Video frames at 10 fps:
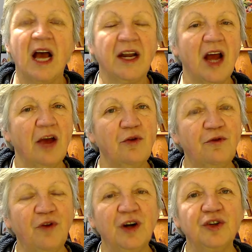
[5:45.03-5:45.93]
And how
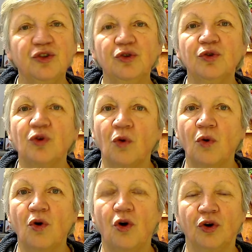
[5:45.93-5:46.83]
far you
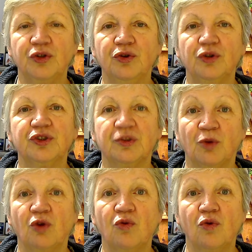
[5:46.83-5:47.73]
go on your
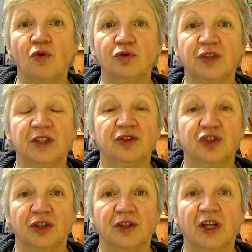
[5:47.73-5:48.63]
small holding
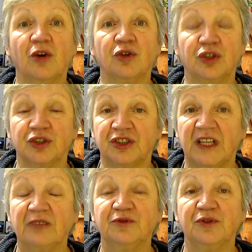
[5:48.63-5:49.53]
journey or your
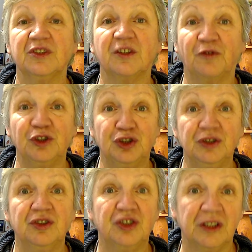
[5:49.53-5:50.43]

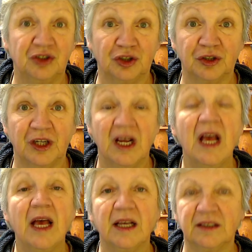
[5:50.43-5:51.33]
self-sufficiency journey
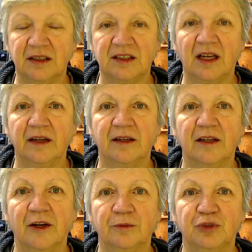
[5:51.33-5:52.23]
is
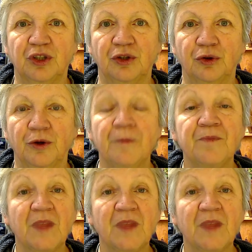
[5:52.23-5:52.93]
entirely up to you.